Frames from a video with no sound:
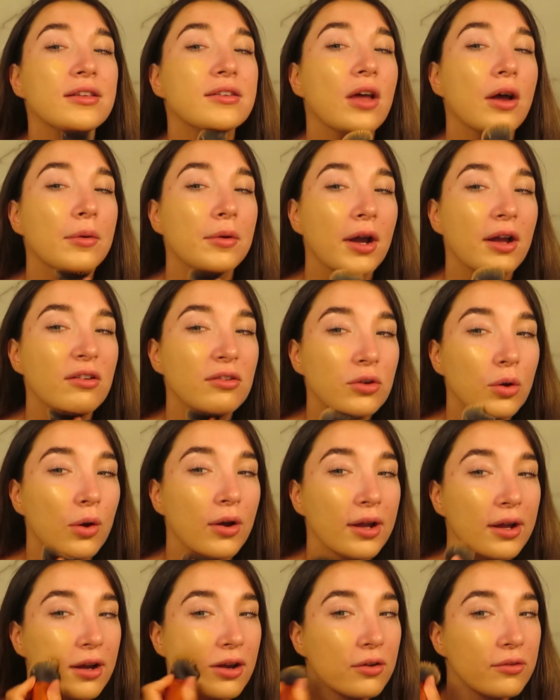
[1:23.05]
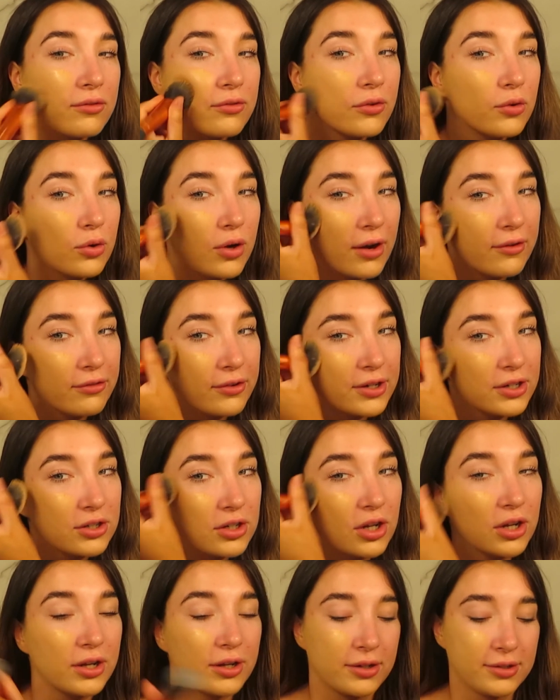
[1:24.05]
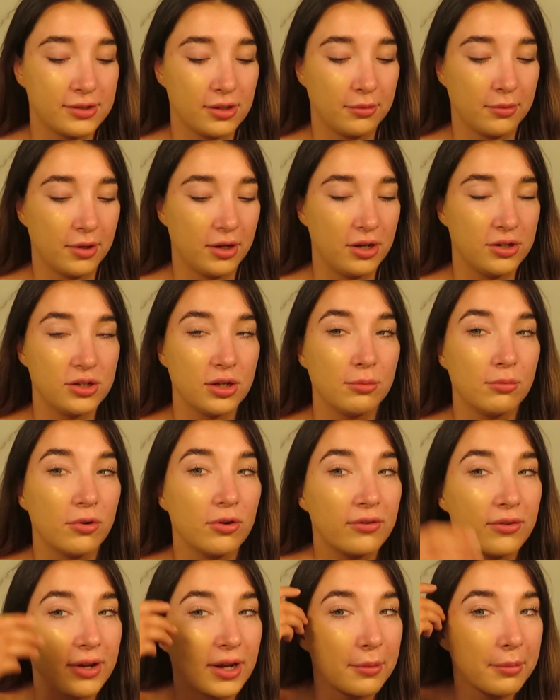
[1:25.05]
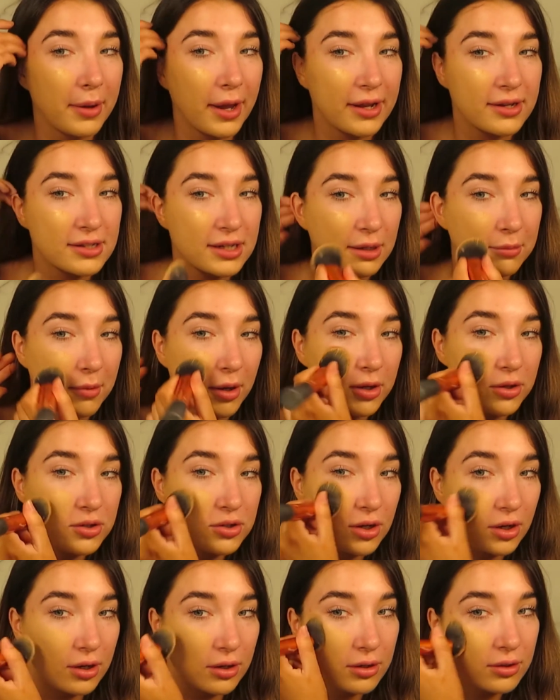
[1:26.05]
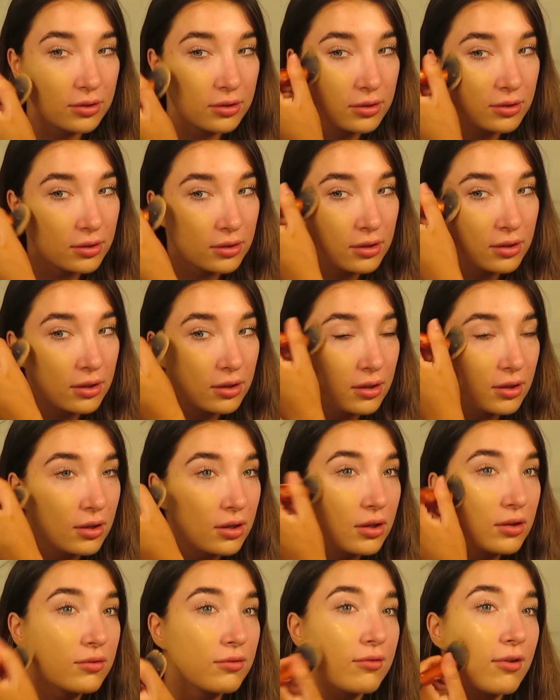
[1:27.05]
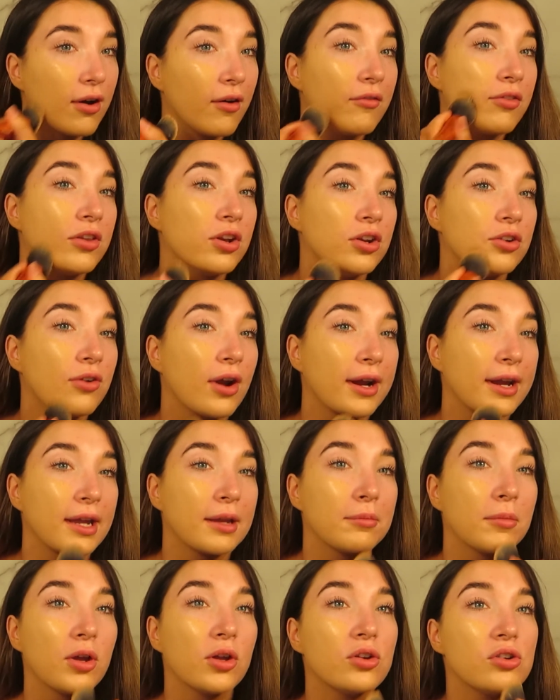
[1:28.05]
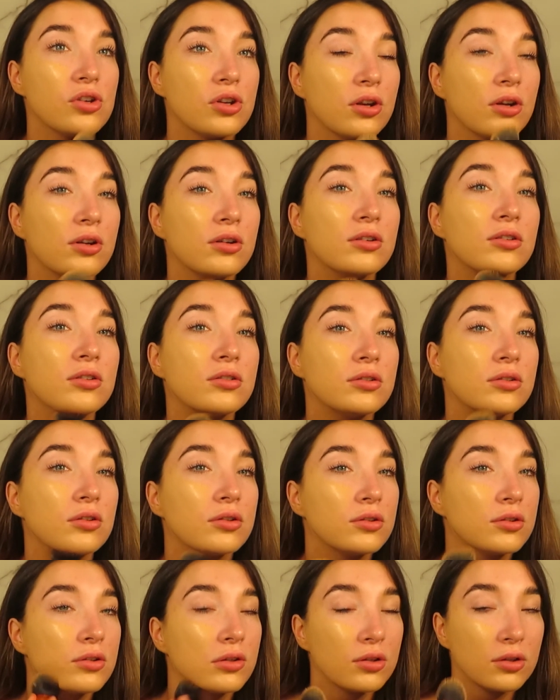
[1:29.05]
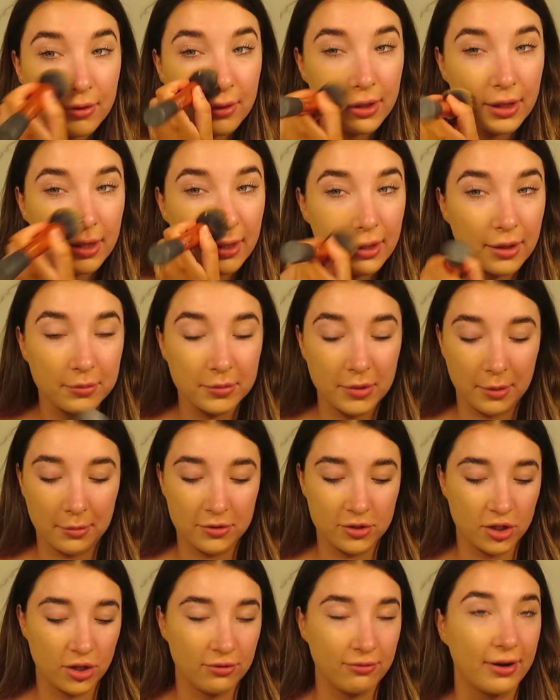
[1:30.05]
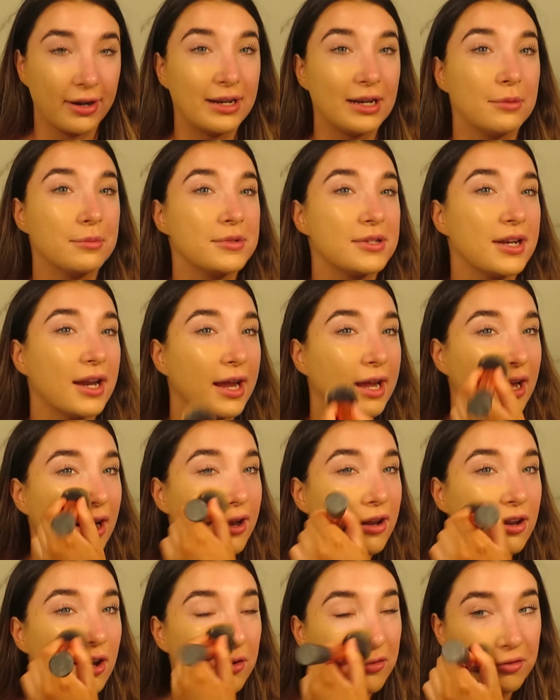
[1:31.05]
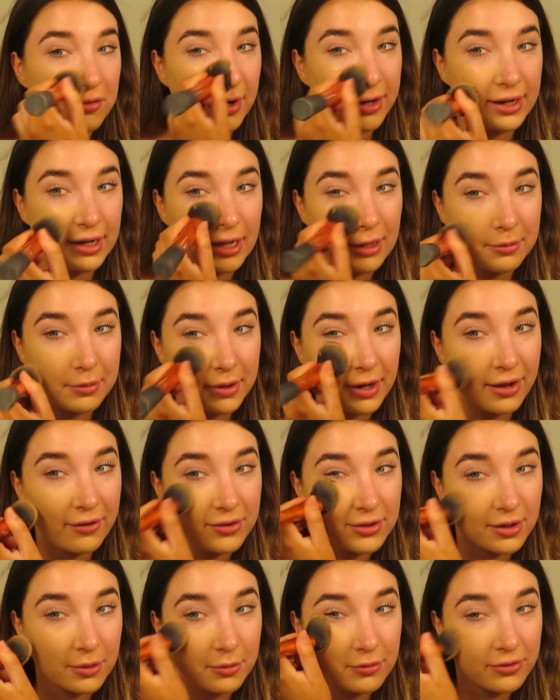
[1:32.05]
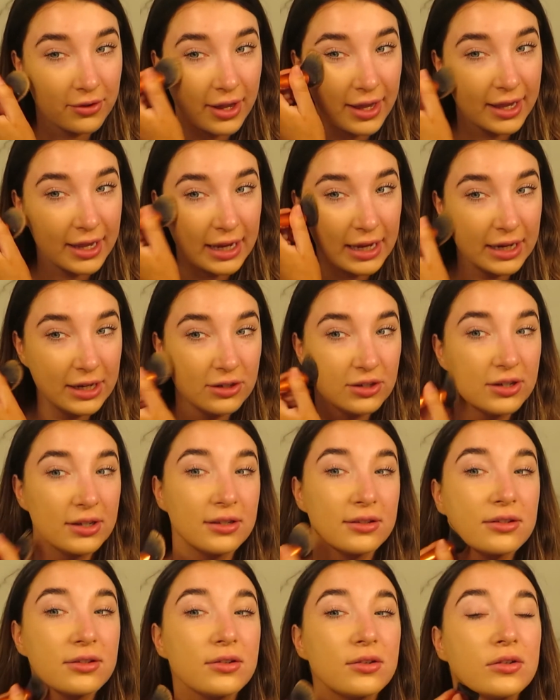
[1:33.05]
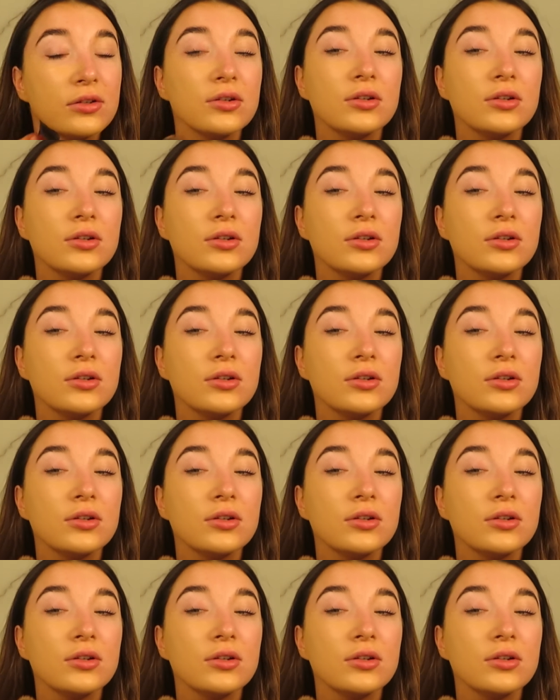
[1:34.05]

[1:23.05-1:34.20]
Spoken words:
So I'm going quite full coverage look, so I'm going to do more of like a patting motion rather than a dragging motion. Yeah, I'm going to do a red lip today. I love a red lip and I haven't done one for ages.